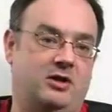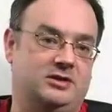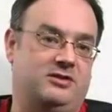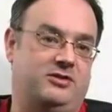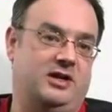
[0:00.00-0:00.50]

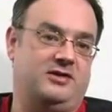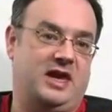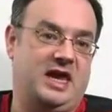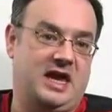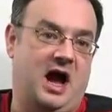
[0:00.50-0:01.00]
multi-thread
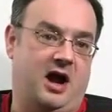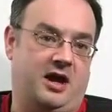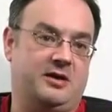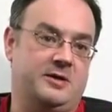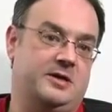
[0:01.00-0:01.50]
the
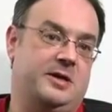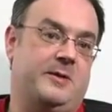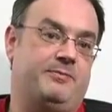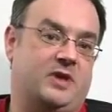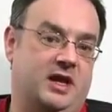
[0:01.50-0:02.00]
AI
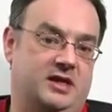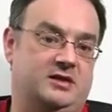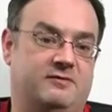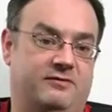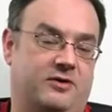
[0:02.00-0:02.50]

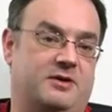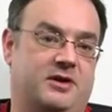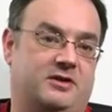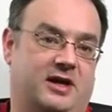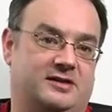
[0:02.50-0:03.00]
in For the
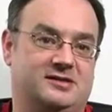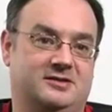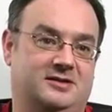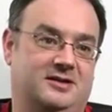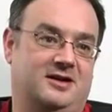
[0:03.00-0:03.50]
Motherland.
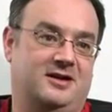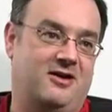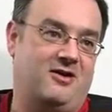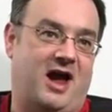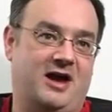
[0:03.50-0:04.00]

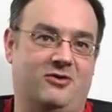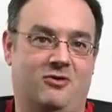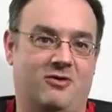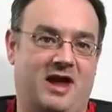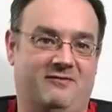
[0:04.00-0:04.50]
Now, I
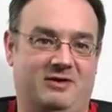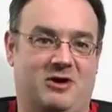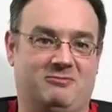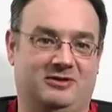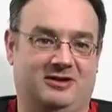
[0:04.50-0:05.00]
know
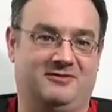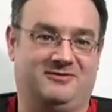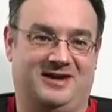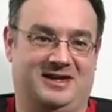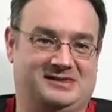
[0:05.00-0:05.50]
everyone will love
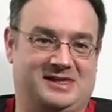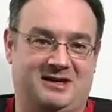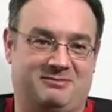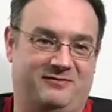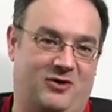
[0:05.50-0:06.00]

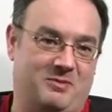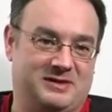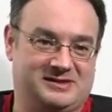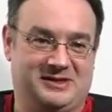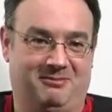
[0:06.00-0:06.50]
exact
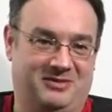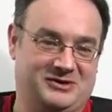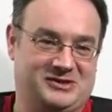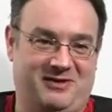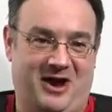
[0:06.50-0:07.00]
performance
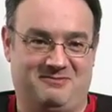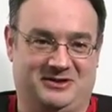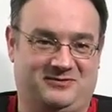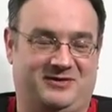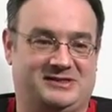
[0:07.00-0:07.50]
numbers of how
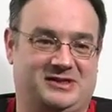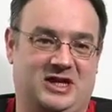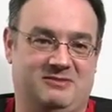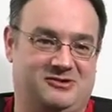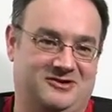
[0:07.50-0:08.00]
much faster
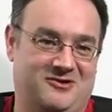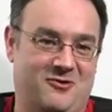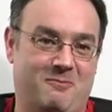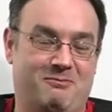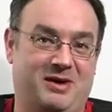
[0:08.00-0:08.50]
the game's going to
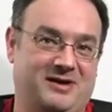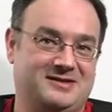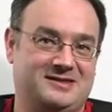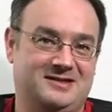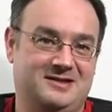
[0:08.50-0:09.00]
go,
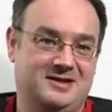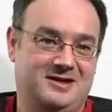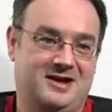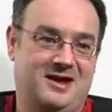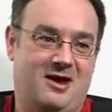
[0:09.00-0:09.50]
but
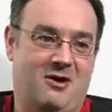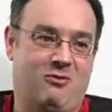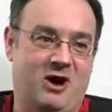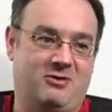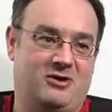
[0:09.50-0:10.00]

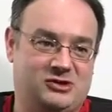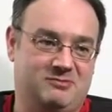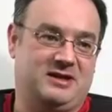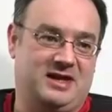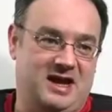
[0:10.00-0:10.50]
while we're also
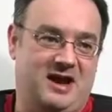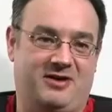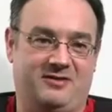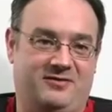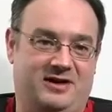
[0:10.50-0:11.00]
going to make the AI
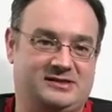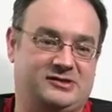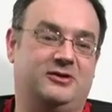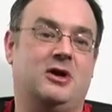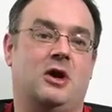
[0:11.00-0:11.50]
run
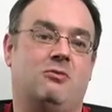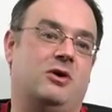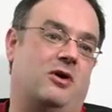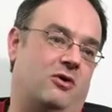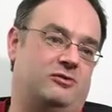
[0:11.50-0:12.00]
faster,
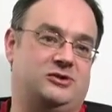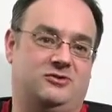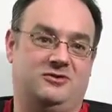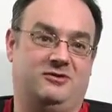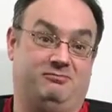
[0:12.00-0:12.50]
we're also
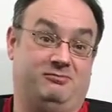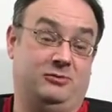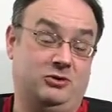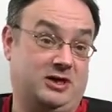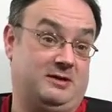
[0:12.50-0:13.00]
going to
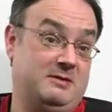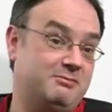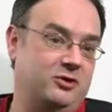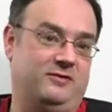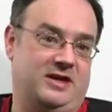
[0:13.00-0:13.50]
look at
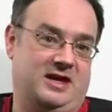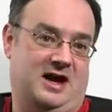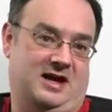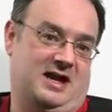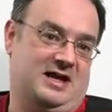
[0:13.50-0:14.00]
improving the
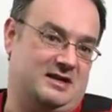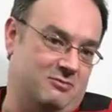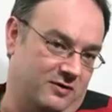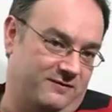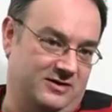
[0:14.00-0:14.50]
AI and adding
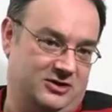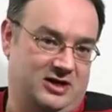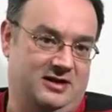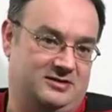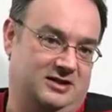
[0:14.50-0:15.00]
more
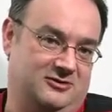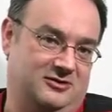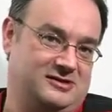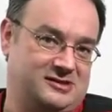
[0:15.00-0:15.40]
functionality to it.